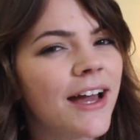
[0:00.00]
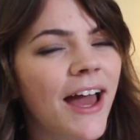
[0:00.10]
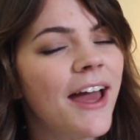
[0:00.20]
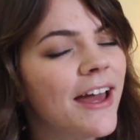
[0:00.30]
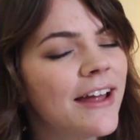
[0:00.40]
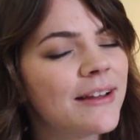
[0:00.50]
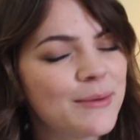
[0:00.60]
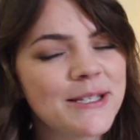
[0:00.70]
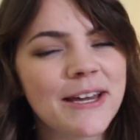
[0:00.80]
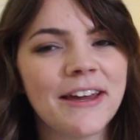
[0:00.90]
And let
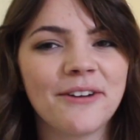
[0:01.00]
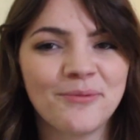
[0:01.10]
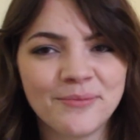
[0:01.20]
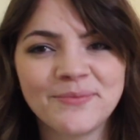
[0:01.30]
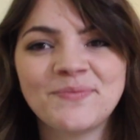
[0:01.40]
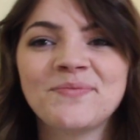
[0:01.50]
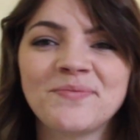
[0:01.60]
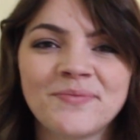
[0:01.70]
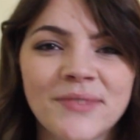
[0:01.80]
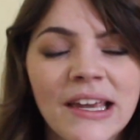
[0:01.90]
me tell you,
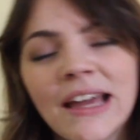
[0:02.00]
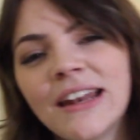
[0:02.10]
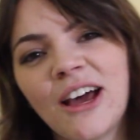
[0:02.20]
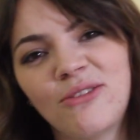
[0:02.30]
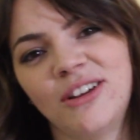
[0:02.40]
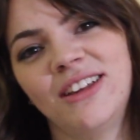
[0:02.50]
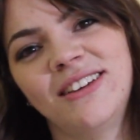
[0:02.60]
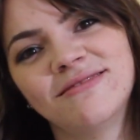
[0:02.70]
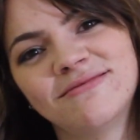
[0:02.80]
not really.